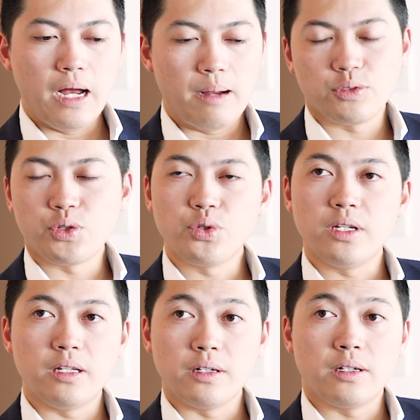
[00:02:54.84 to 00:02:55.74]

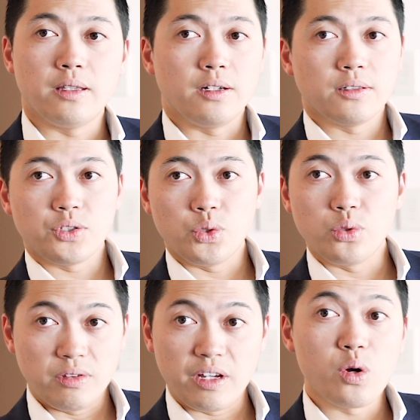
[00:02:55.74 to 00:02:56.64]
opportunity there to
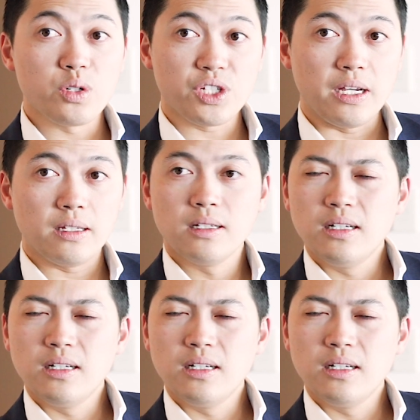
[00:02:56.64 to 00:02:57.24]
negotiate,